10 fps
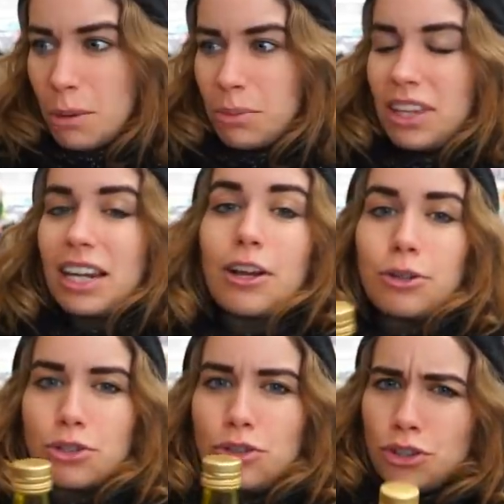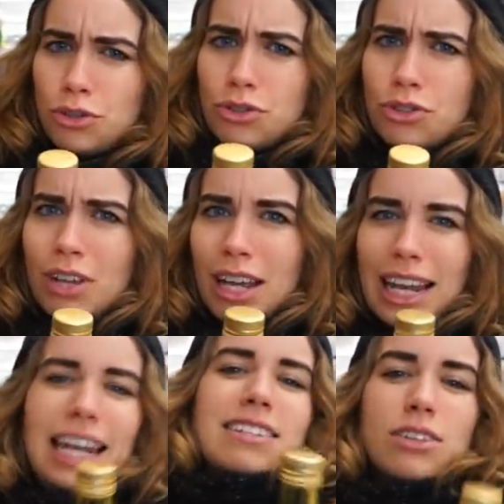but then I also use
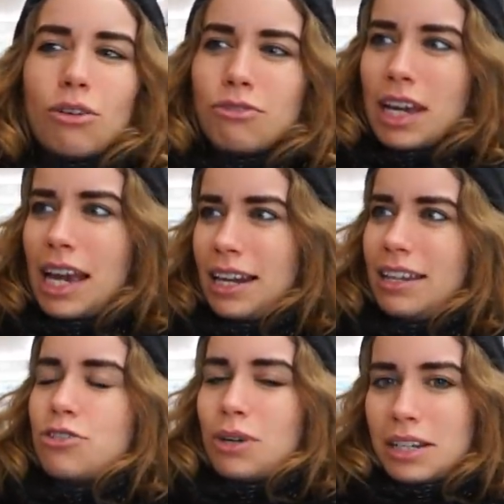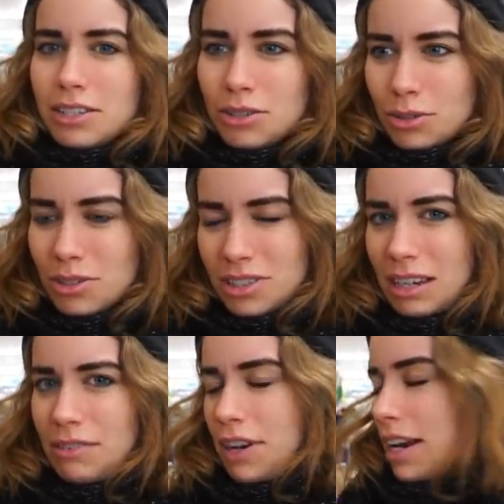less of it and I try to
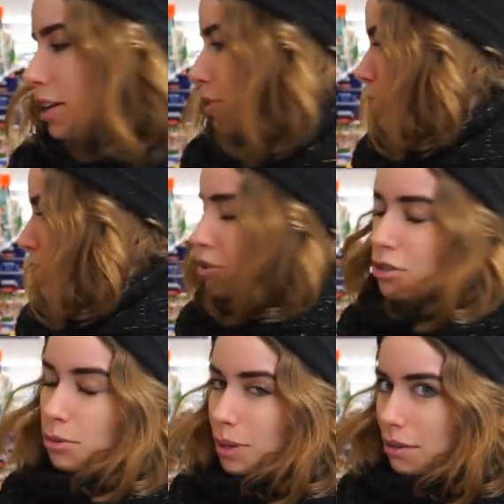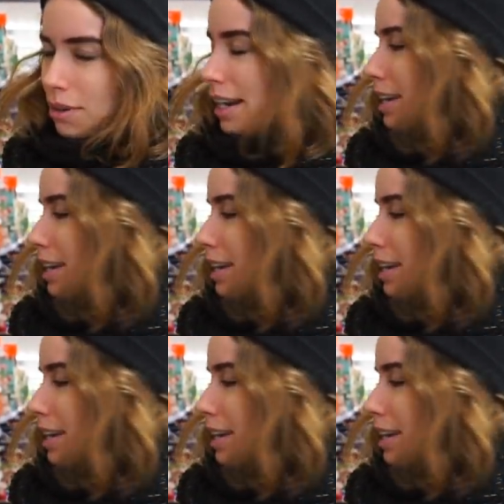save it and only use it when I really